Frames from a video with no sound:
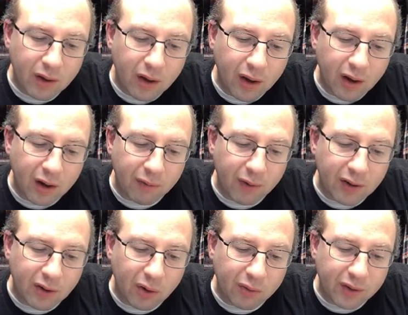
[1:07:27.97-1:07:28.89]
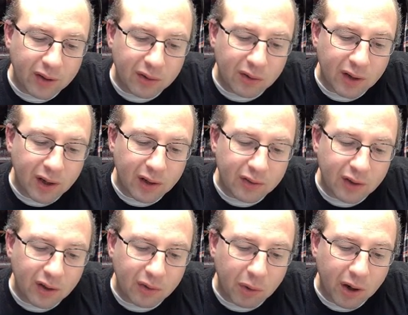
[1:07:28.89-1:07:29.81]
And if I don't, that's okay because the
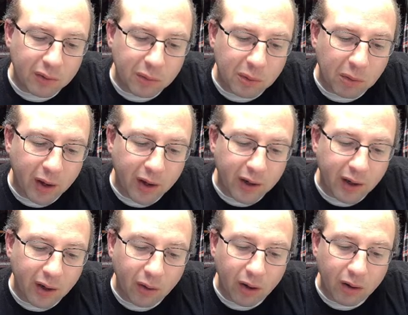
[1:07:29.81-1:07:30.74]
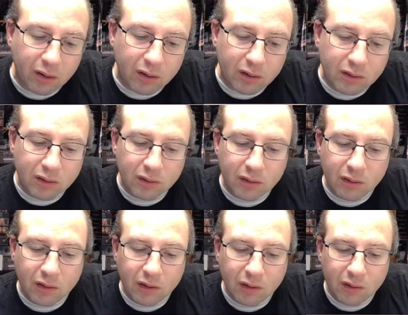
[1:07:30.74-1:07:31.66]
other wires will be black anyway.
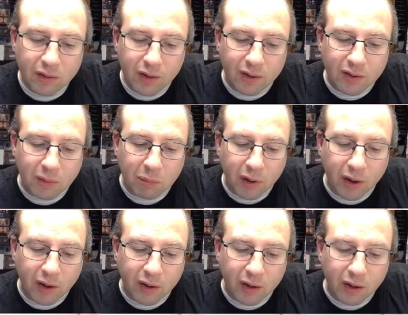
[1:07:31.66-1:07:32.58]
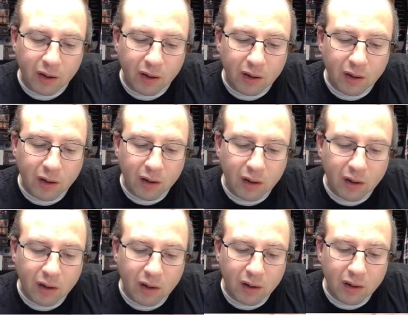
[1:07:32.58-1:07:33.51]
That's the plan here.
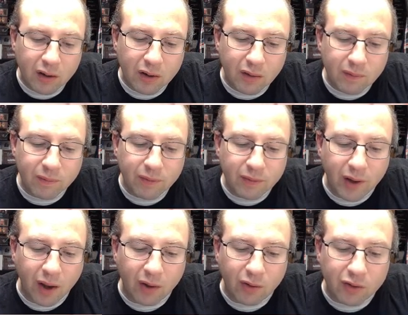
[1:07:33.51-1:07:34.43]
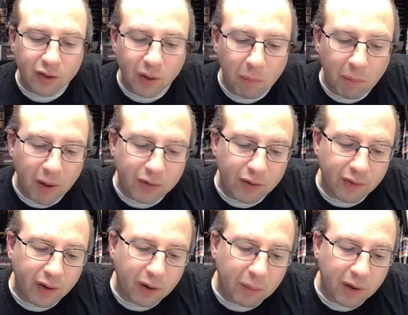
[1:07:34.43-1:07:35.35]
Yeah, it looks like a mess in
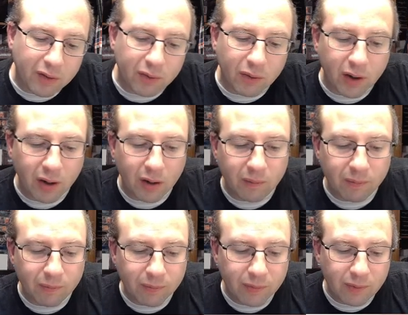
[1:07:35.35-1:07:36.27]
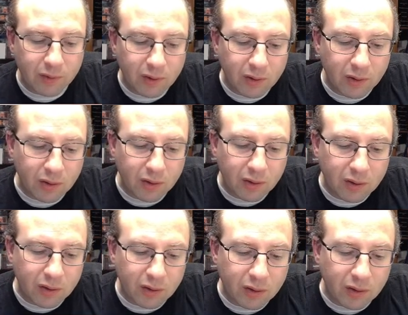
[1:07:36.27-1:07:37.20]
there, but that's okay.
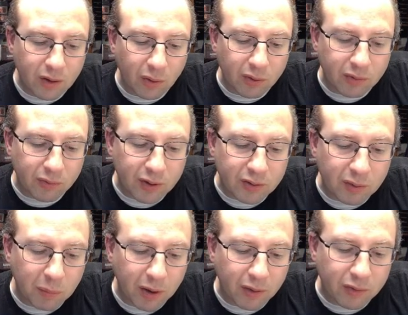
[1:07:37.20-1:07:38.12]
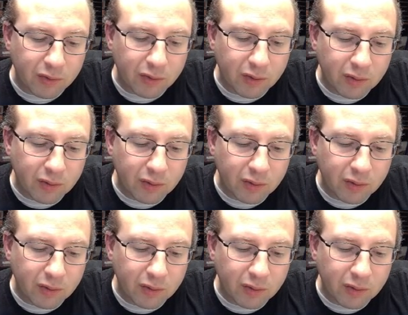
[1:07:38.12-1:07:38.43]
You can always fix a mess.